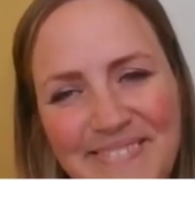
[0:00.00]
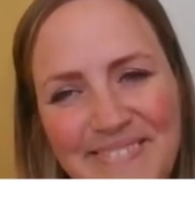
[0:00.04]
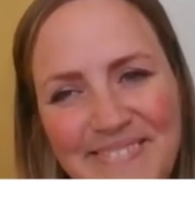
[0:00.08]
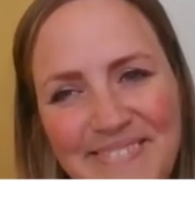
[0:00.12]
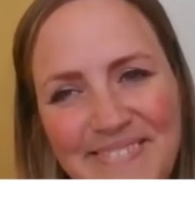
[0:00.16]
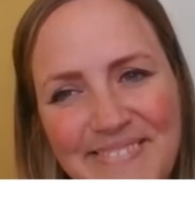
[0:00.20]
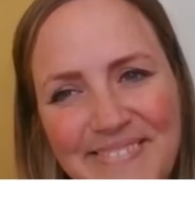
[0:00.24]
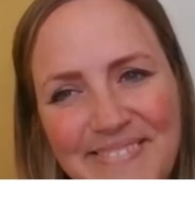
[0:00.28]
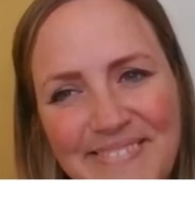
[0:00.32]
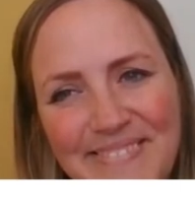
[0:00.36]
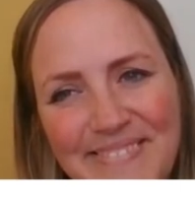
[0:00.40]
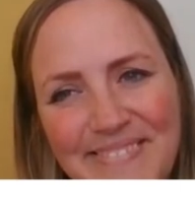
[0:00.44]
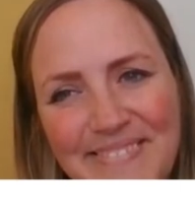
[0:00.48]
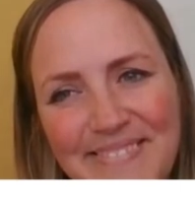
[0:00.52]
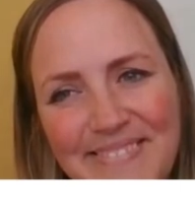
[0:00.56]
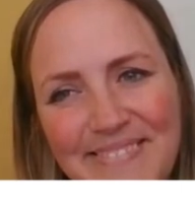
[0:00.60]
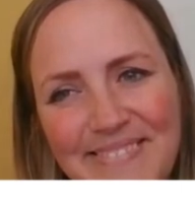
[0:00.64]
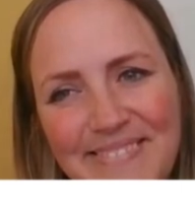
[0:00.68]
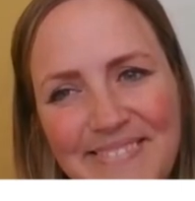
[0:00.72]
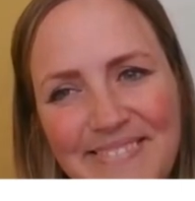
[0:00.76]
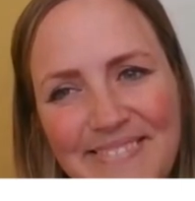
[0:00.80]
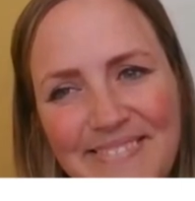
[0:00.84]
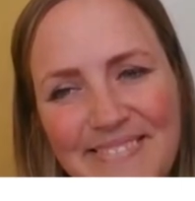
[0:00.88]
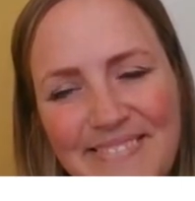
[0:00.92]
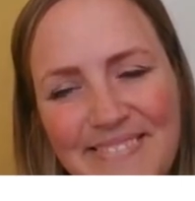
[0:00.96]

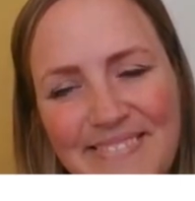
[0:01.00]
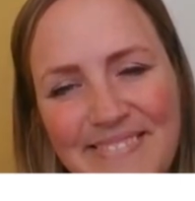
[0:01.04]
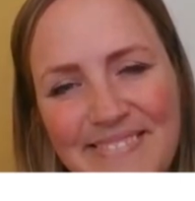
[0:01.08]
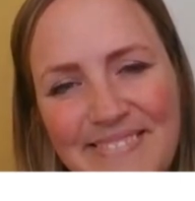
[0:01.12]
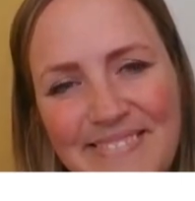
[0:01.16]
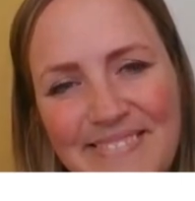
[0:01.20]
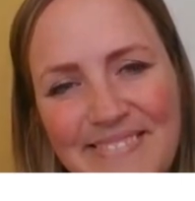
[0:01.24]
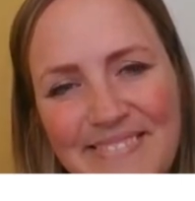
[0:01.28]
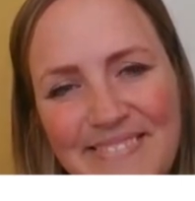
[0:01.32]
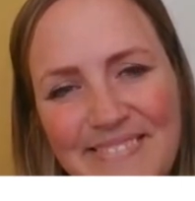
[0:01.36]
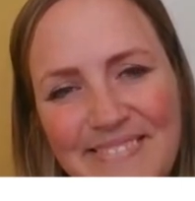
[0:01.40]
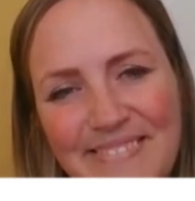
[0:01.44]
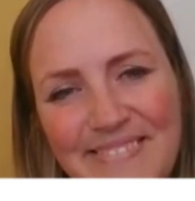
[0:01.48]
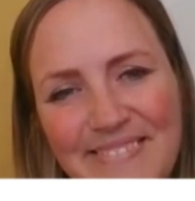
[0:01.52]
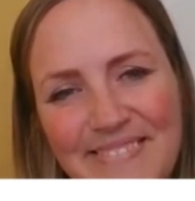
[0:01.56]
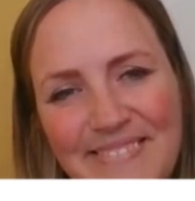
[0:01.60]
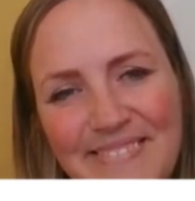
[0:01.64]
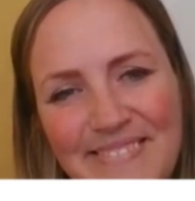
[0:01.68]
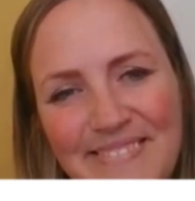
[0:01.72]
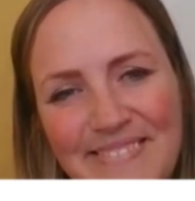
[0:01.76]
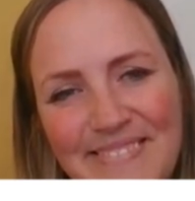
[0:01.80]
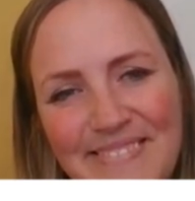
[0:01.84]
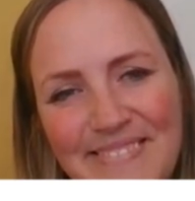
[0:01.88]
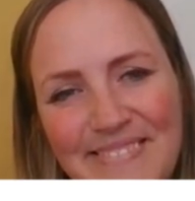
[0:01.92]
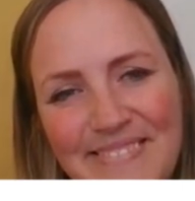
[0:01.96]

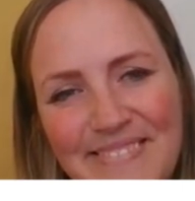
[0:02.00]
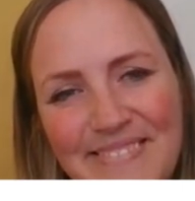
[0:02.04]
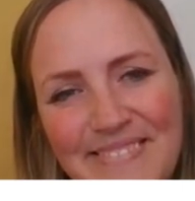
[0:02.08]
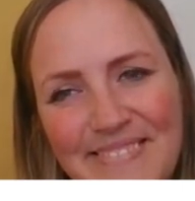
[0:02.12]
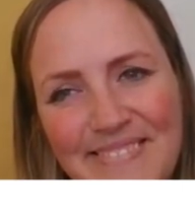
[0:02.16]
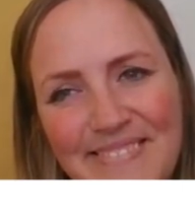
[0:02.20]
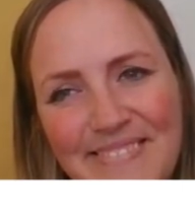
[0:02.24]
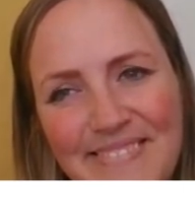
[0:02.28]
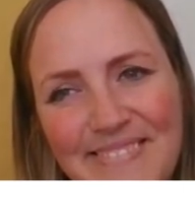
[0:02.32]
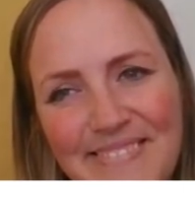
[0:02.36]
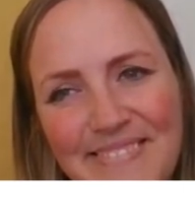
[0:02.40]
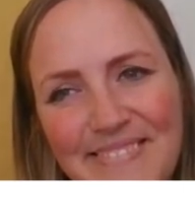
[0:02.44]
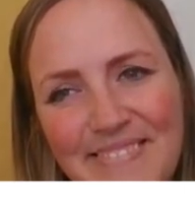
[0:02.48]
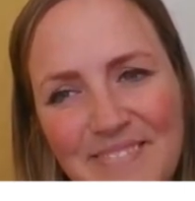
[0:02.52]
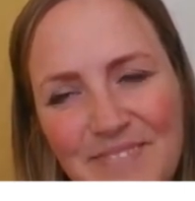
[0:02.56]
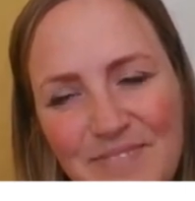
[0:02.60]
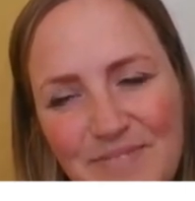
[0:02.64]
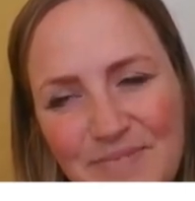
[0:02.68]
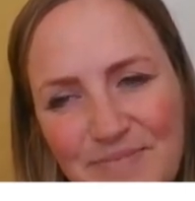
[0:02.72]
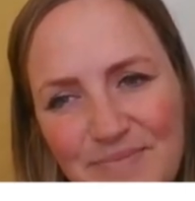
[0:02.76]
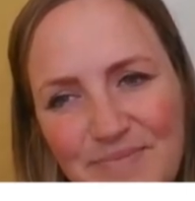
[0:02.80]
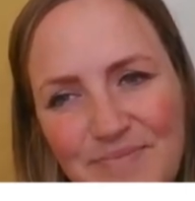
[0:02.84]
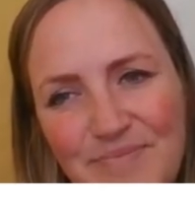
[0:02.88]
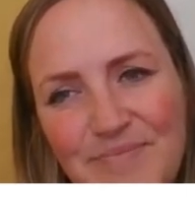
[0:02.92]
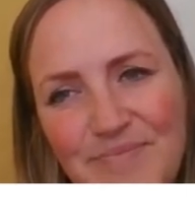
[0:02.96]

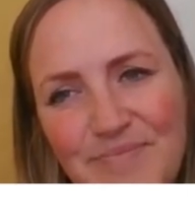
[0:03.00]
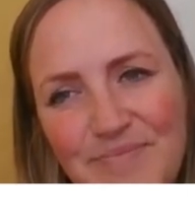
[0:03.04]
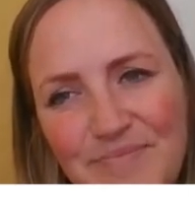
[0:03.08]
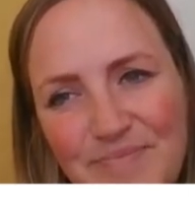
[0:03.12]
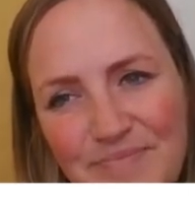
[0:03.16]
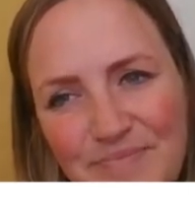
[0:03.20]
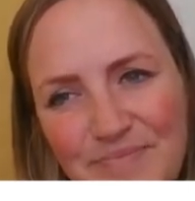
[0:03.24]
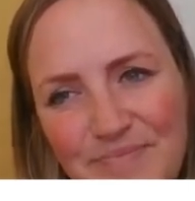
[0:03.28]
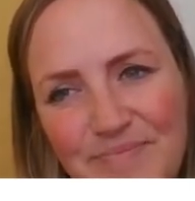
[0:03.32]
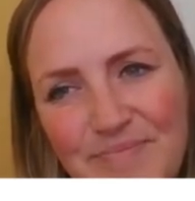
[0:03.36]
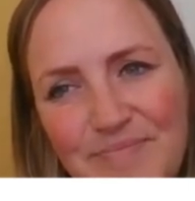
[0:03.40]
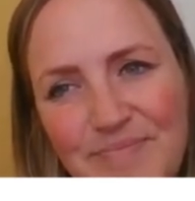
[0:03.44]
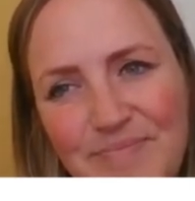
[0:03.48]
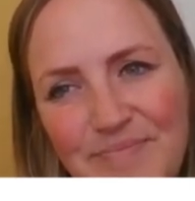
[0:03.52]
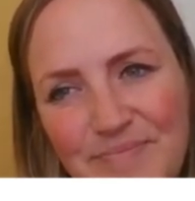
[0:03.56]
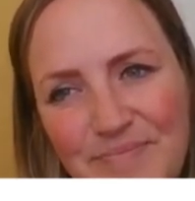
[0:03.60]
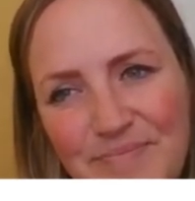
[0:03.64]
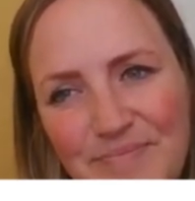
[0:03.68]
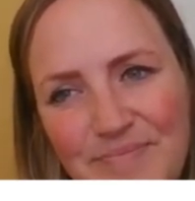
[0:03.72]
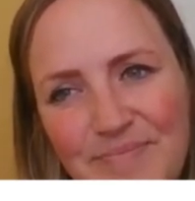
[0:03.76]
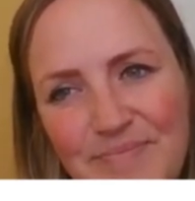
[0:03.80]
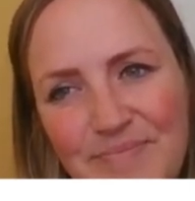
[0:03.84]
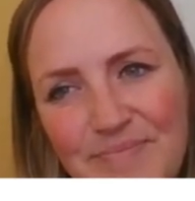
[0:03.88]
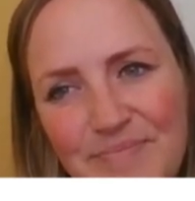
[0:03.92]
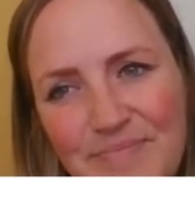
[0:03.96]

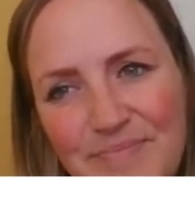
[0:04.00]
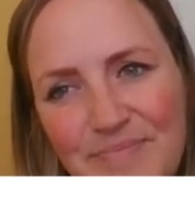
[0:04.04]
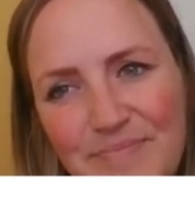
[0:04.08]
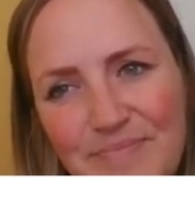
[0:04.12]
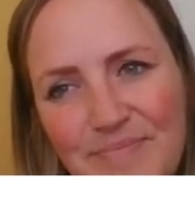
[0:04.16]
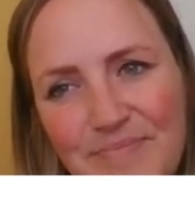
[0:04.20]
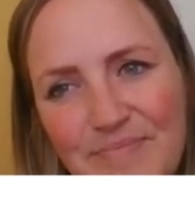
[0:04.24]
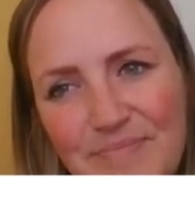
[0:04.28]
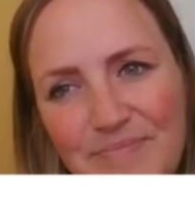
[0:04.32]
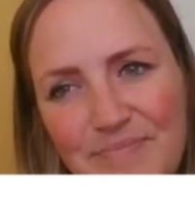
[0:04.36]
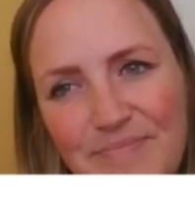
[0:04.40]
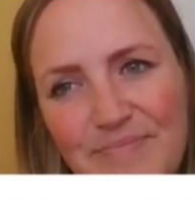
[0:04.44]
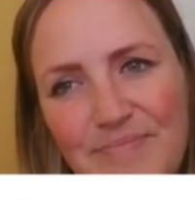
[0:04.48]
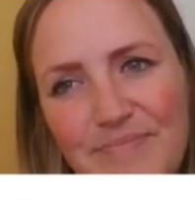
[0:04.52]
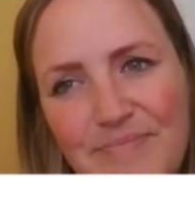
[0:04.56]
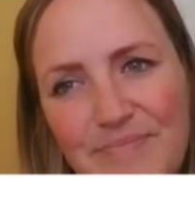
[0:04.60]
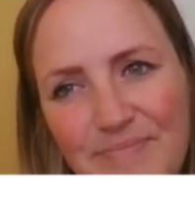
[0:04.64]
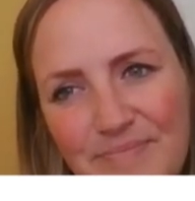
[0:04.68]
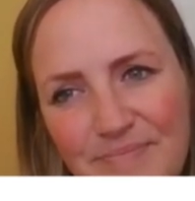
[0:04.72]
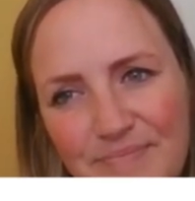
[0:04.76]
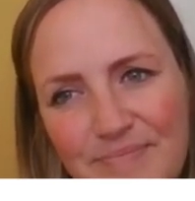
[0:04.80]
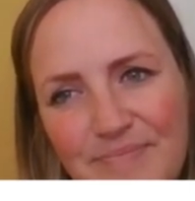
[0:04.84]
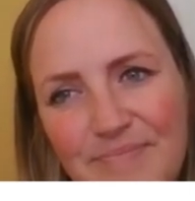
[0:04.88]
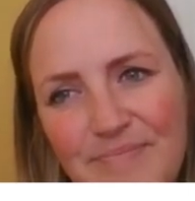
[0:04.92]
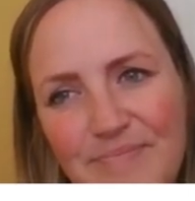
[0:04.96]

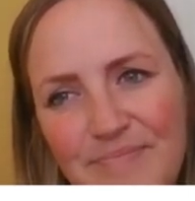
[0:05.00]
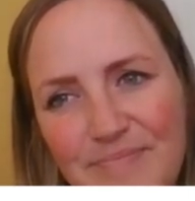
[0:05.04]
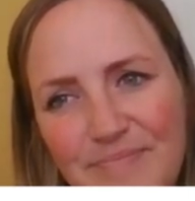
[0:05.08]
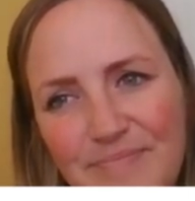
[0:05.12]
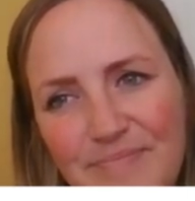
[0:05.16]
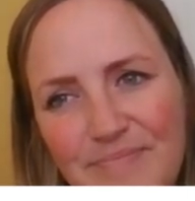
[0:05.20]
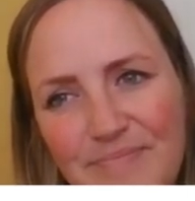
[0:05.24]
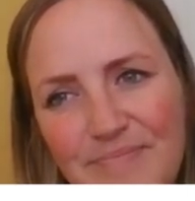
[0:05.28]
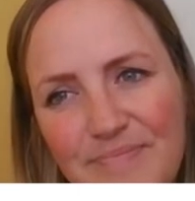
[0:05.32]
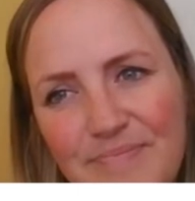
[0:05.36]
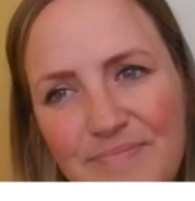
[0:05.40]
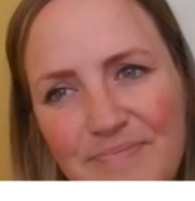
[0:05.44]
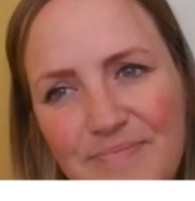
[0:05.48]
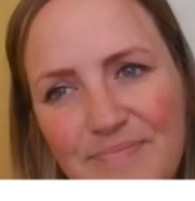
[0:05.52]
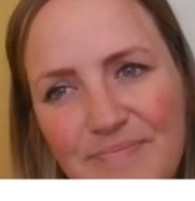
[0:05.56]
(not speaking)